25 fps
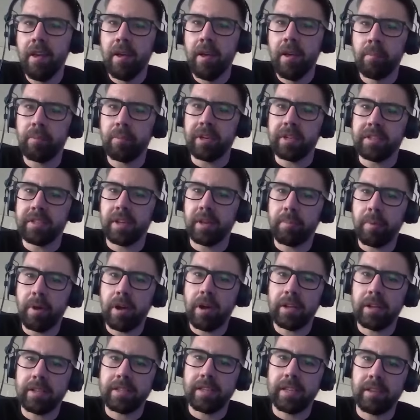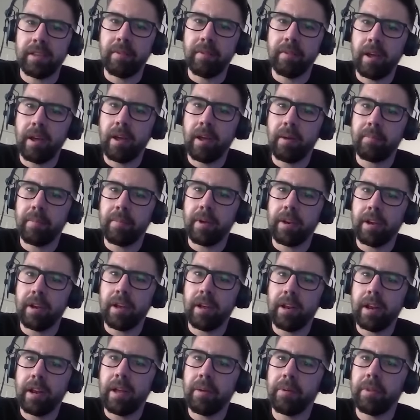bring to the party, um, and
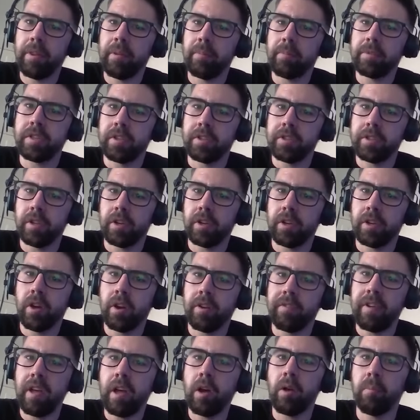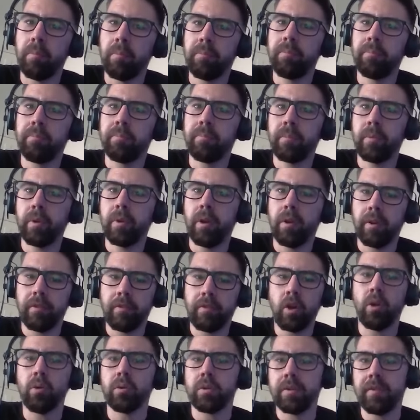allowing them to, to kind of help kind of
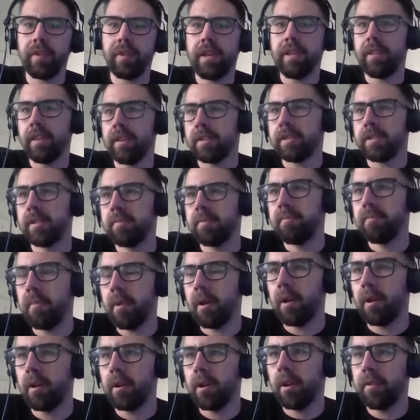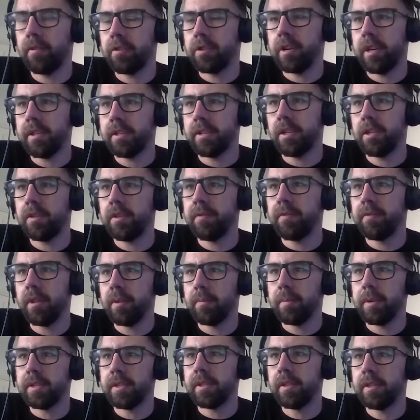cultivate this uh, kind of transition for the
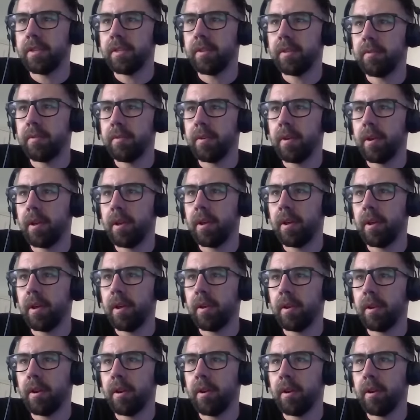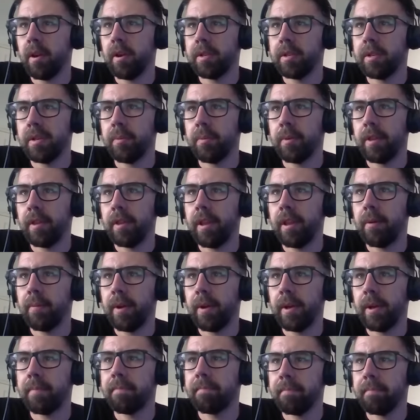business and, uh, and, and deal with it that way.